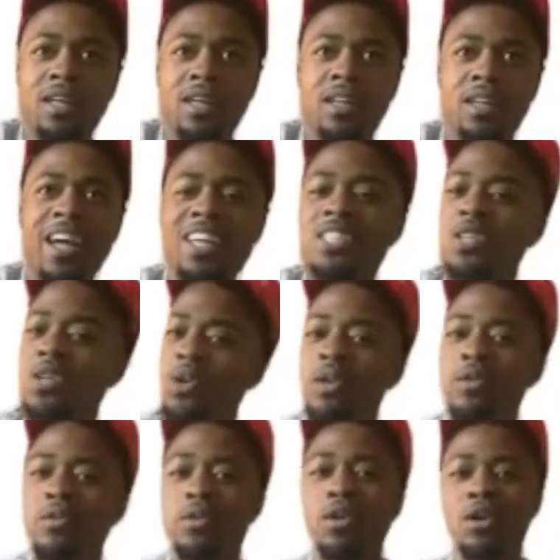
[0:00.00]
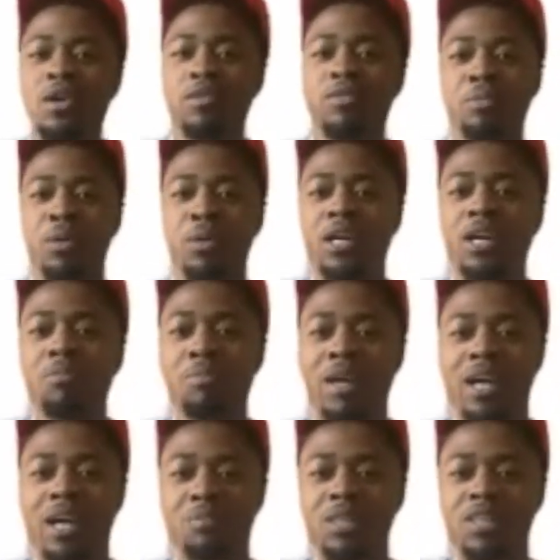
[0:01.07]
that's cool if you're gonna give up a
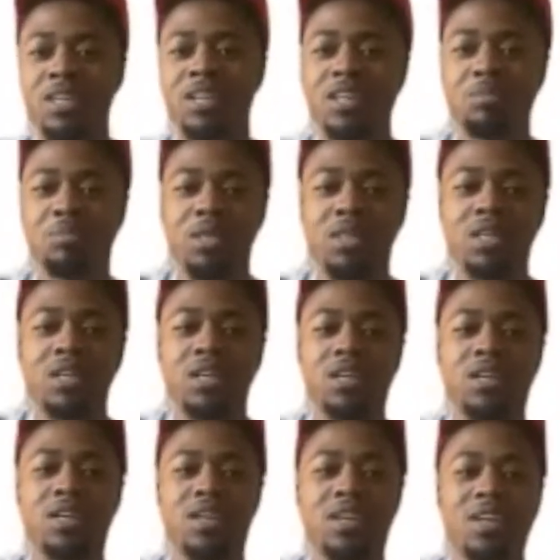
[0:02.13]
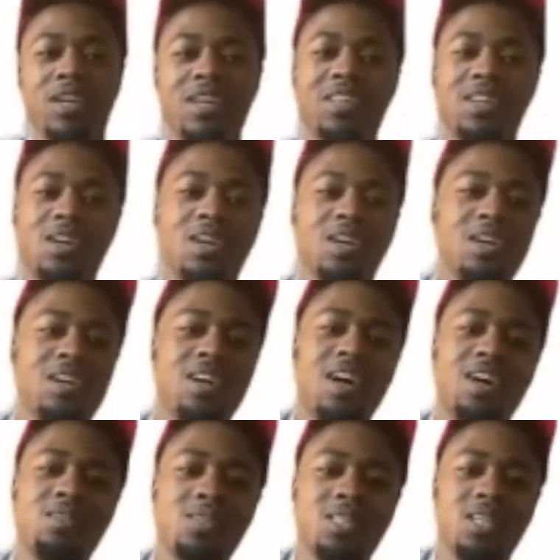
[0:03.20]
comeback. But the I
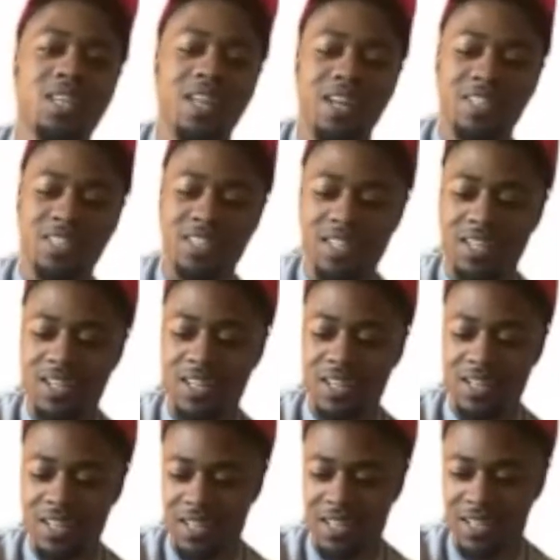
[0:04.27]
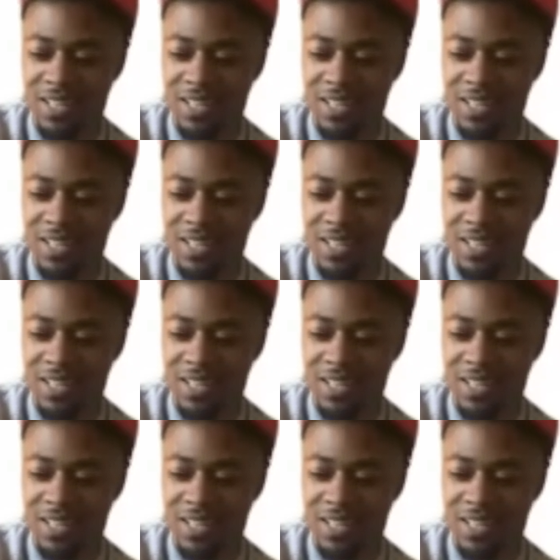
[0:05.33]
would say like the